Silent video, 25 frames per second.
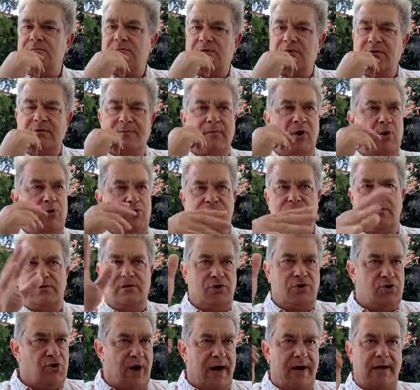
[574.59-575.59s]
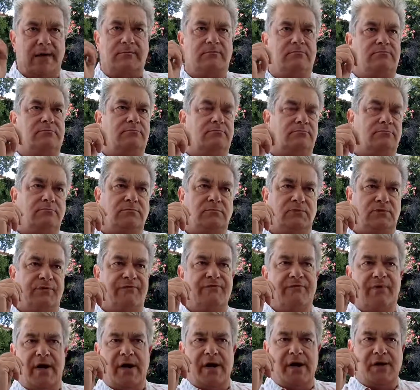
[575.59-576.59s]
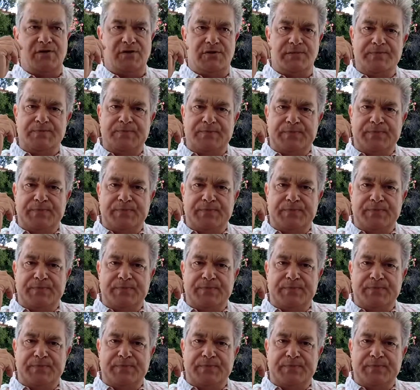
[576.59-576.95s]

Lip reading: the emotion the track conveys.